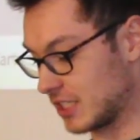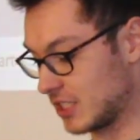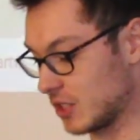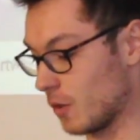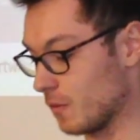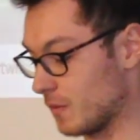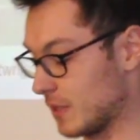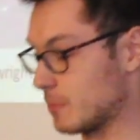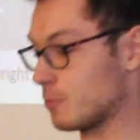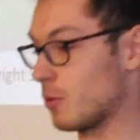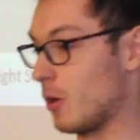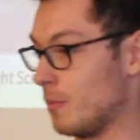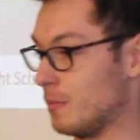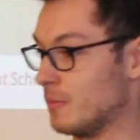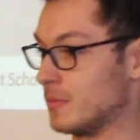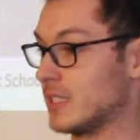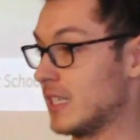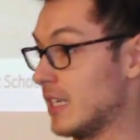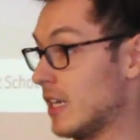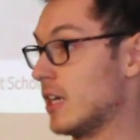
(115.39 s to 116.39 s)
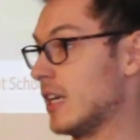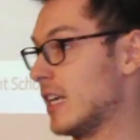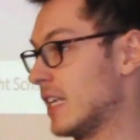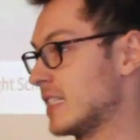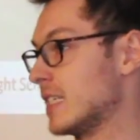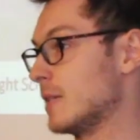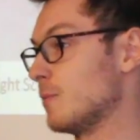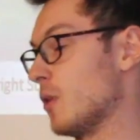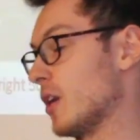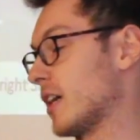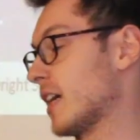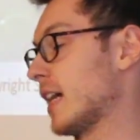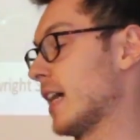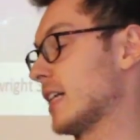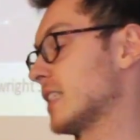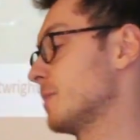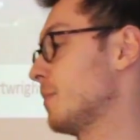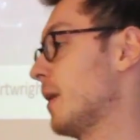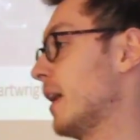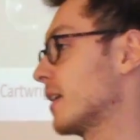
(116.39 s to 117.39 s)
solve these problems in a team working
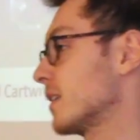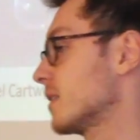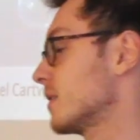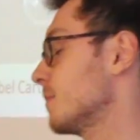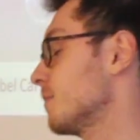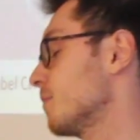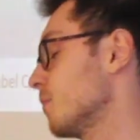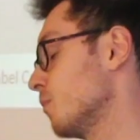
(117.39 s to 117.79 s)
aspect,